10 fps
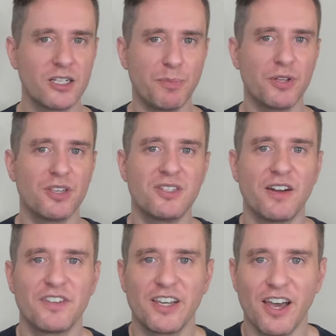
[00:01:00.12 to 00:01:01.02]
to put this
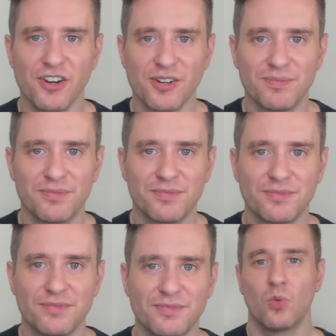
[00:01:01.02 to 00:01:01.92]
stuff together.
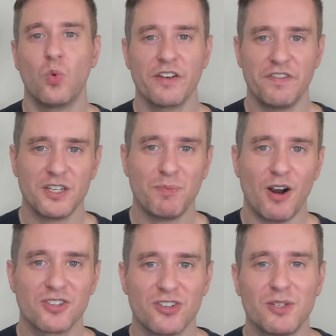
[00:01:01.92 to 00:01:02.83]
One of these
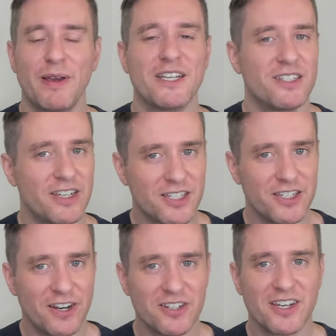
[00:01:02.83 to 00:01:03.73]
parcels spent 6
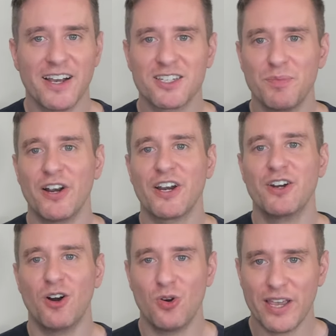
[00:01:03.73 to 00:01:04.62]
years in
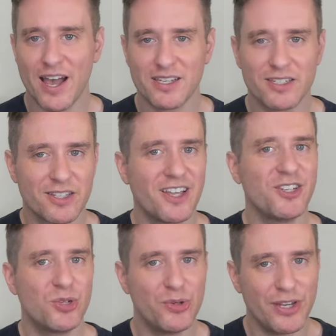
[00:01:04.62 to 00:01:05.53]
ex-American oak casks and then
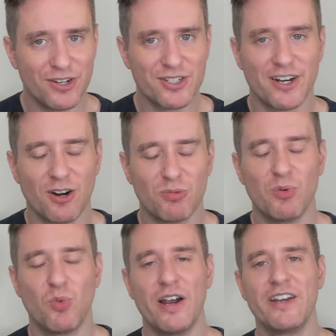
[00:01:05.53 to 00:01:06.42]
2 years in our
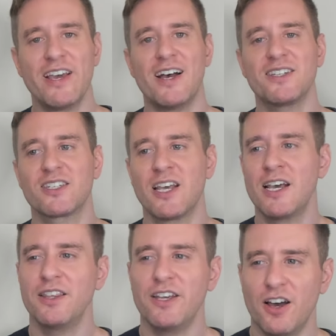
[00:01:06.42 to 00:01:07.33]
red wine casks.
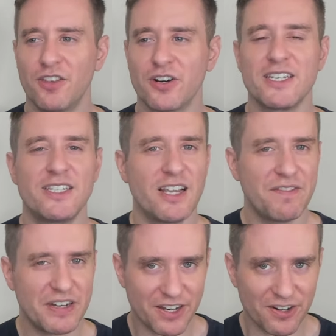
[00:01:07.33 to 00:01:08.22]
The other
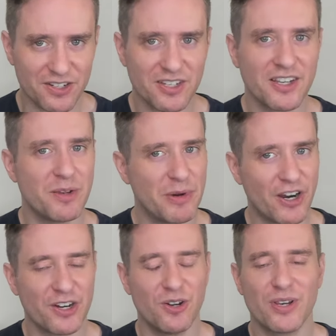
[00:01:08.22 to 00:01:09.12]
7 years in the
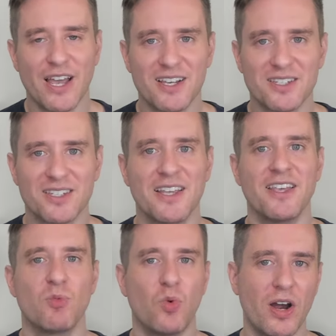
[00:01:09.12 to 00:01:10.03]
American oak casks and
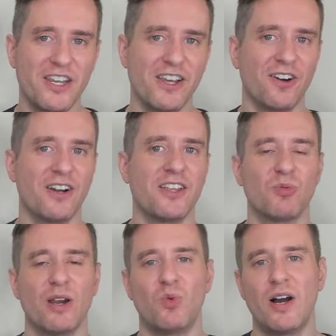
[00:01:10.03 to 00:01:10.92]
then 1 year in the
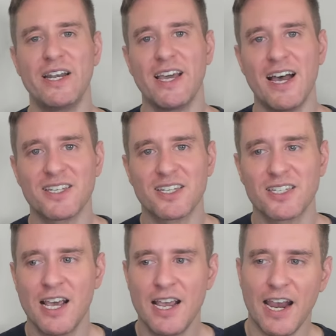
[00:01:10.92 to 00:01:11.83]
red wine casks.
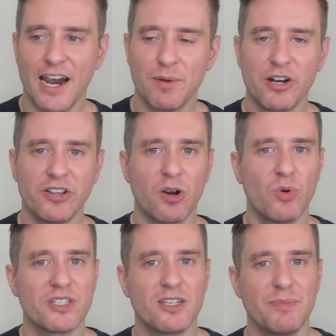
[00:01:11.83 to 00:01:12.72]
And apparently our
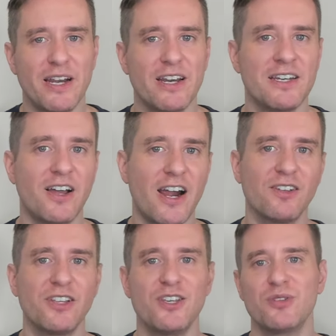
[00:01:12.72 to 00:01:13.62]
whiskey is made
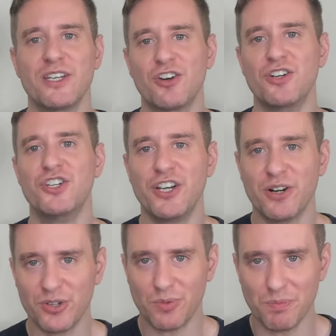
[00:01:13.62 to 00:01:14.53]
entirely using
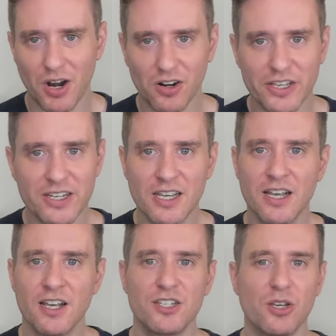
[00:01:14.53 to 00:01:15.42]
Concerto barley.
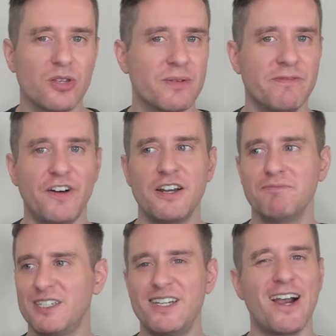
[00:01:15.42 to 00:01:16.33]
So there's some
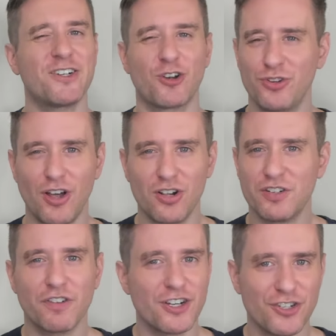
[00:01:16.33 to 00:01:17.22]
fun technical knowledge
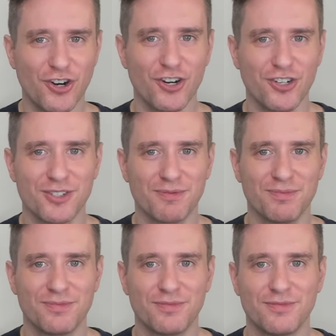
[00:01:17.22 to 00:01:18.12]
for us nerds.
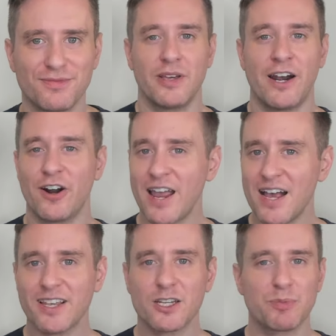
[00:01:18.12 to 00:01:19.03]
And our
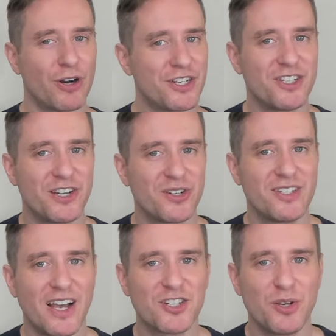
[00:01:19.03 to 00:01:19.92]
cask exploration series
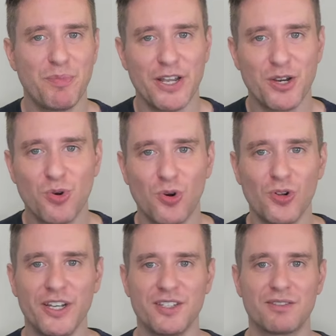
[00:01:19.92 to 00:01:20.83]
is actually pretty
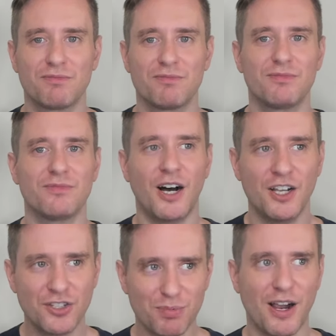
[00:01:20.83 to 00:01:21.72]
cool. It's
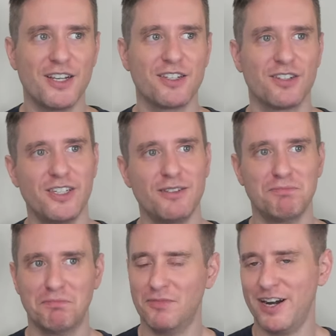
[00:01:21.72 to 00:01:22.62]
unsurprisingly
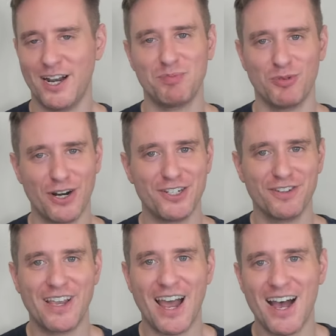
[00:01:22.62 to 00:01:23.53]
an exploration
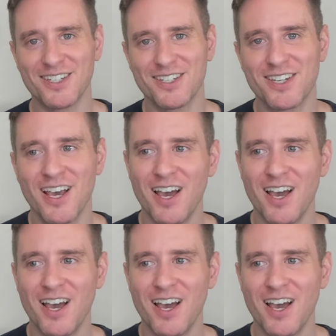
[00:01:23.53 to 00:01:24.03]
of casks.